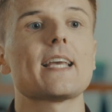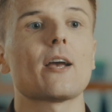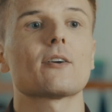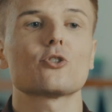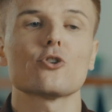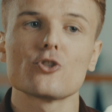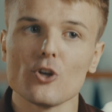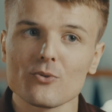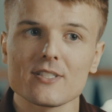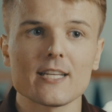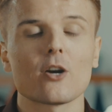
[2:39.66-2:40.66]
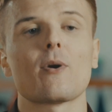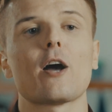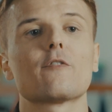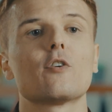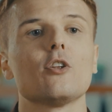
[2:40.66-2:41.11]
characters don't stick
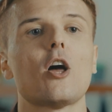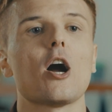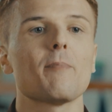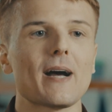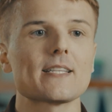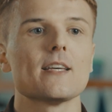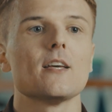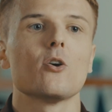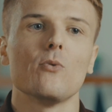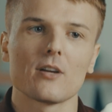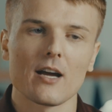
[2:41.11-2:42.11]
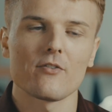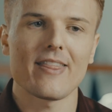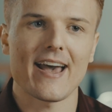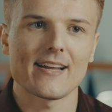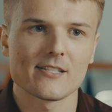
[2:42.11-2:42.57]
around for long, but we'll cover
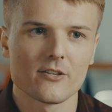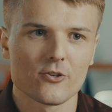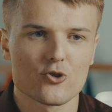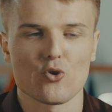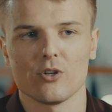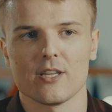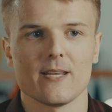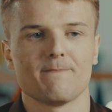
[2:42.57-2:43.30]
that shortly.